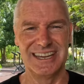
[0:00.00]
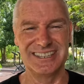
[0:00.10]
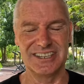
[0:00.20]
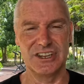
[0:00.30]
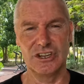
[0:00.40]

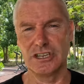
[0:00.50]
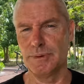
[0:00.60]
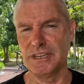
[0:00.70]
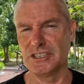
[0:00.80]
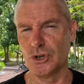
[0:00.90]
Is it going to
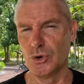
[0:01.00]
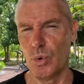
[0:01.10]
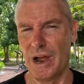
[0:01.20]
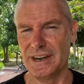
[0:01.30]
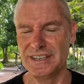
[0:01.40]
be
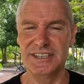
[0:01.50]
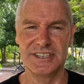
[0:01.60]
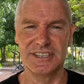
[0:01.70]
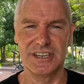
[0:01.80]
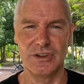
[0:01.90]
2-1?
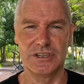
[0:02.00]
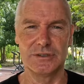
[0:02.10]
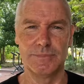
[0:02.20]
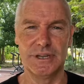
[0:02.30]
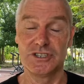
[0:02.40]
Is it going
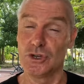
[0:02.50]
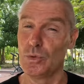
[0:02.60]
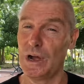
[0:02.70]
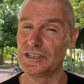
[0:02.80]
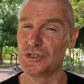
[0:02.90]
to be
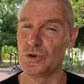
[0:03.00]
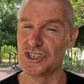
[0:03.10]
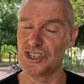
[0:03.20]
2-1 to